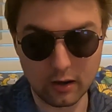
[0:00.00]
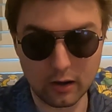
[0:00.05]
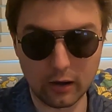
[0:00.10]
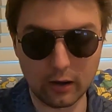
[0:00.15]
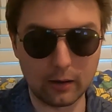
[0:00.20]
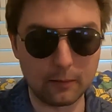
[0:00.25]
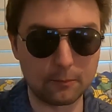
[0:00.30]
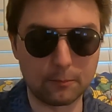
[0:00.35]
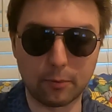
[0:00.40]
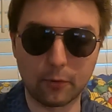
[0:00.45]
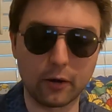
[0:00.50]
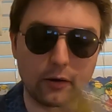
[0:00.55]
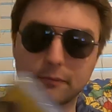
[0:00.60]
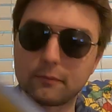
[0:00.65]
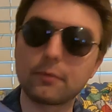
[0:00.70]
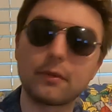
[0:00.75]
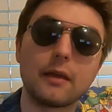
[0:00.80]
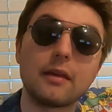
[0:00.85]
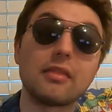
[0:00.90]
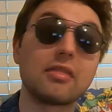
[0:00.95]

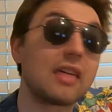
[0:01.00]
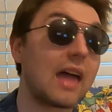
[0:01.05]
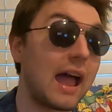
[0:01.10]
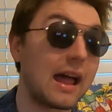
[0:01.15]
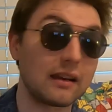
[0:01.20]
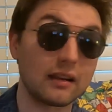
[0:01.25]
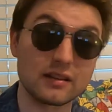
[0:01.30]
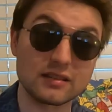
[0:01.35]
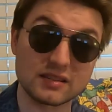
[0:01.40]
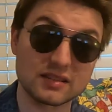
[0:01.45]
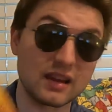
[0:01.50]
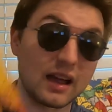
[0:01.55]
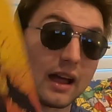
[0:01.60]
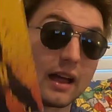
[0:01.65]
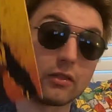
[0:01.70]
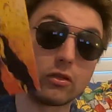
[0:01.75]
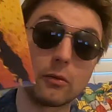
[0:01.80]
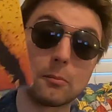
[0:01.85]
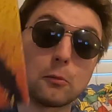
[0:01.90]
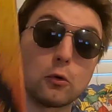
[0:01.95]
But that
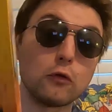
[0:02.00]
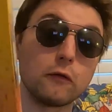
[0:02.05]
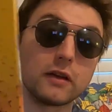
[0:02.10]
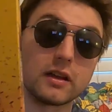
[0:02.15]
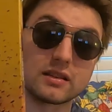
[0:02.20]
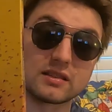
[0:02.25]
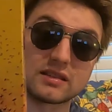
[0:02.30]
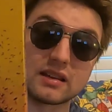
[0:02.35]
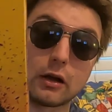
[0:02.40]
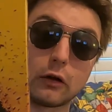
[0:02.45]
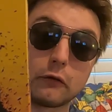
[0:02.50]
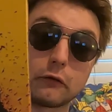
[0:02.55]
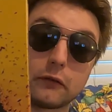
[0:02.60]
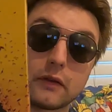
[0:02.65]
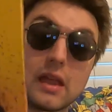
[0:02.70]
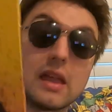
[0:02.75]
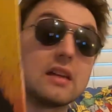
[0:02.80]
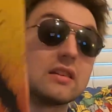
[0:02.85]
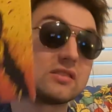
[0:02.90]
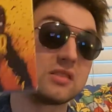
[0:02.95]
aside, the movie itself
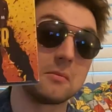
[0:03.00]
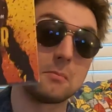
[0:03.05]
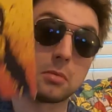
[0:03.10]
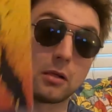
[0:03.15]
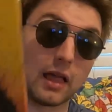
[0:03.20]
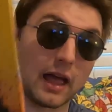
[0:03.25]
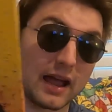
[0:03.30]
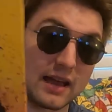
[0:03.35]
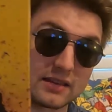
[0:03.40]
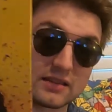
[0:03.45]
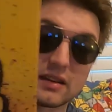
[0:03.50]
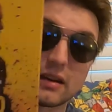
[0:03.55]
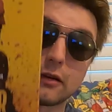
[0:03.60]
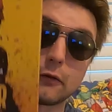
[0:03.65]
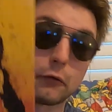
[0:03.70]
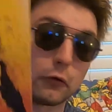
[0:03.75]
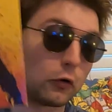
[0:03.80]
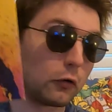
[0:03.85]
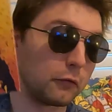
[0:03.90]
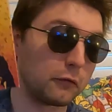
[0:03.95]
is a blast. And
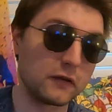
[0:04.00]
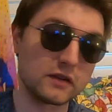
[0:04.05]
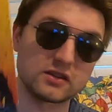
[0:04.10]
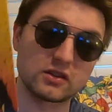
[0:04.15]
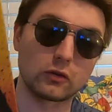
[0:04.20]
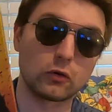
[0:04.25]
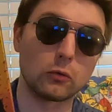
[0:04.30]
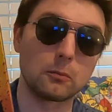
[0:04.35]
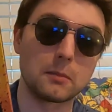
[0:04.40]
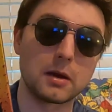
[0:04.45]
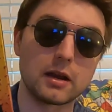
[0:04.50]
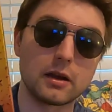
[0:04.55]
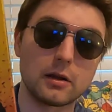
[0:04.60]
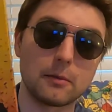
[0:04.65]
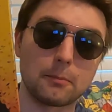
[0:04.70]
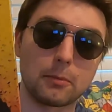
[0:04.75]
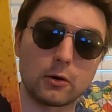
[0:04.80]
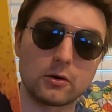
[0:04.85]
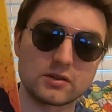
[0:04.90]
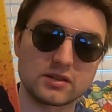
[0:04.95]
if you're a physical
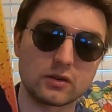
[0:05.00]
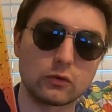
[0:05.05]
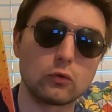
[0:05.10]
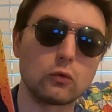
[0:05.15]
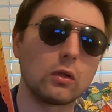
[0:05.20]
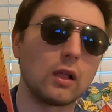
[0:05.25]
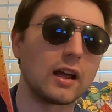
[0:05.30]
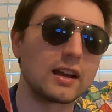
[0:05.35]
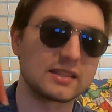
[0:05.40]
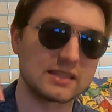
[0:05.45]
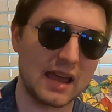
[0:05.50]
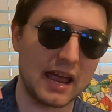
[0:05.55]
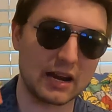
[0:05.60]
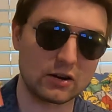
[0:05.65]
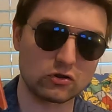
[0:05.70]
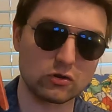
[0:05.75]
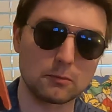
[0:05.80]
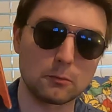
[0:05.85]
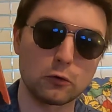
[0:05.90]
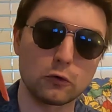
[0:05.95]
media person who likes
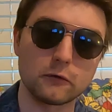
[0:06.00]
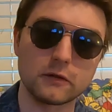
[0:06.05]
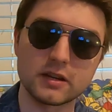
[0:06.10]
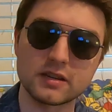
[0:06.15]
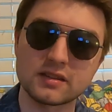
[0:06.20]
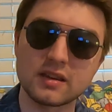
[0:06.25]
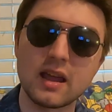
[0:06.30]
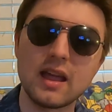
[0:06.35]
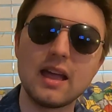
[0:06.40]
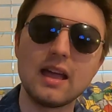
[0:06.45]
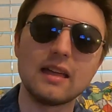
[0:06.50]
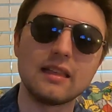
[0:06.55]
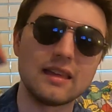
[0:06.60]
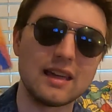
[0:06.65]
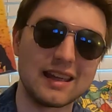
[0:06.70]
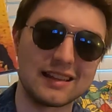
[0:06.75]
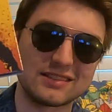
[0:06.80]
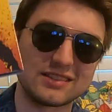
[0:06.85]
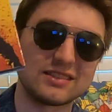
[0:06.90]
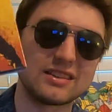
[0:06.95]
action movies,
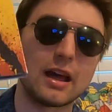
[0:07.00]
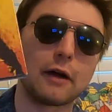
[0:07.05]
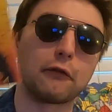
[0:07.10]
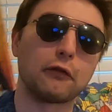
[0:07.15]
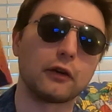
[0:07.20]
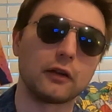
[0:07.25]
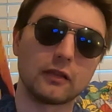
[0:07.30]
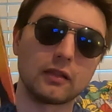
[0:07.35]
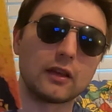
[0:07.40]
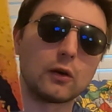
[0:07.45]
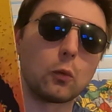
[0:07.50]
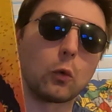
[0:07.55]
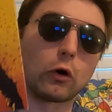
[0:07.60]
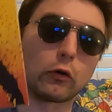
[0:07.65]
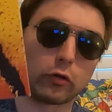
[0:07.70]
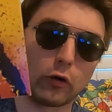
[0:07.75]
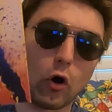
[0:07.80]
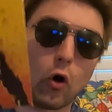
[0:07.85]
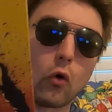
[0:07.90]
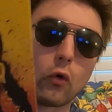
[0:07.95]
it's definitely
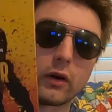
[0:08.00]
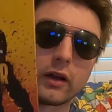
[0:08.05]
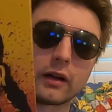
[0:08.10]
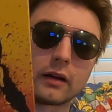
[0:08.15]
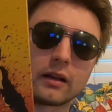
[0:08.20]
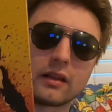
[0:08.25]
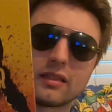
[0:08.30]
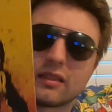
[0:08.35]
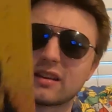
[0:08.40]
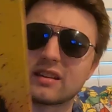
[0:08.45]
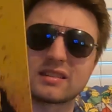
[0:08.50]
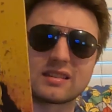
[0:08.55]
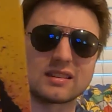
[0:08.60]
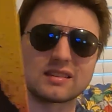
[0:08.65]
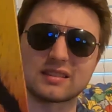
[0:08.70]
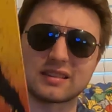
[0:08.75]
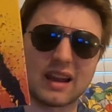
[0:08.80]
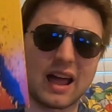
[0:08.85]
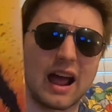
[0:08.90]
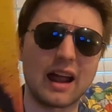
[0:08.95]
worth owning. This
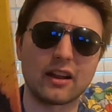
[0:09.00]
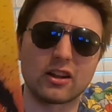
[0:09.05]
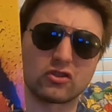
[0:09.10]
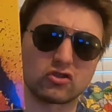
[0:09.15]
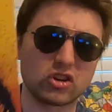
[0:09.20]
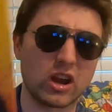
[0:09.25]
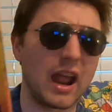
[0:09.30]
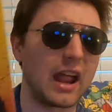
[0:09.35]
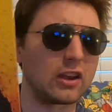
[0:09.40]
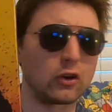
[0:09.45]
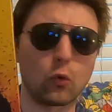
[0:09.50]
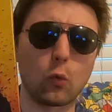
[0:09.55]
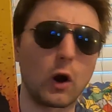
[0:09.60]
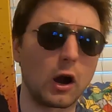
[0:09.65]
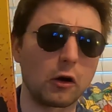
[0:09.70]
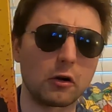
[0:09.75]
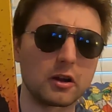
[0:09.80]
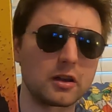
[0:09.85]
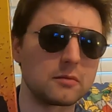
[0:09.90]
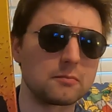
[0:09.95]
is not a
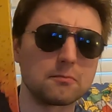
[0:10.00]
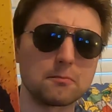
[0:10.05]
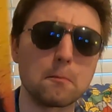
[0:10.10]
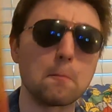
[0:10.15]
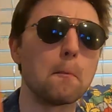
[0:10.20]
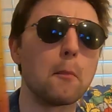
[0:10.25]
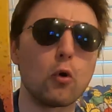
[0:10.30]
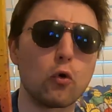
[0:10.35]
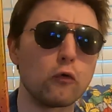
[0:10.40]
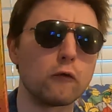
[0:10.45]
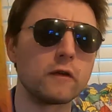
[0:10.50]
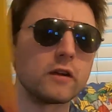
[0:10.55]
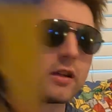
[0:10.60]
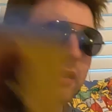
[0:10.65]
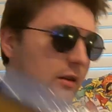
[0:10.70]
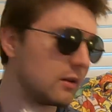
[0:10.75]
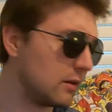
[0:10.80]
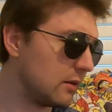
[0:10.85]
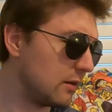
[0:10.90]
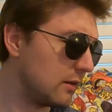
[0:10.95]
January
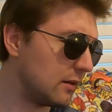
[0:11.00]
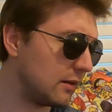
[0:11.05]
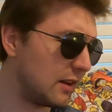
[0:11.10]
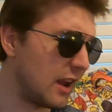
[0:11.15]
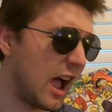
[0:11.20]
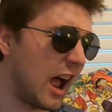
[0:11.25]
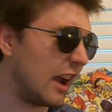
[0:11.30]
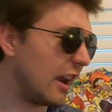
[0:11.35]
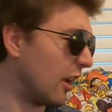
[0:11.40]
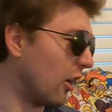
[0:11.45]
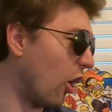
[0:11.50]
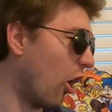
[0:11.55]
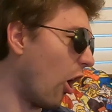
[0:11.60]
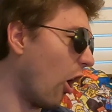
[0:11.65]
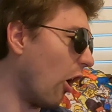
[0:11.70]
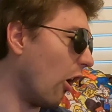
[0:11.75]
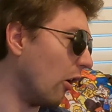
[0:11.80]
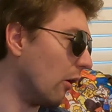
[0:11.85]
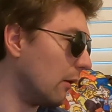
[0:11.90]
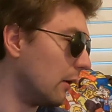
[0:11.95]
movie. Not at
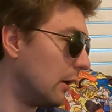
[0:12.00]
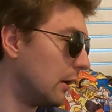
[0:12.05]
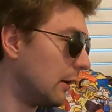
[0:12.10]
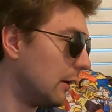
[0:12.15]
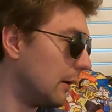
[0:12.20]
all.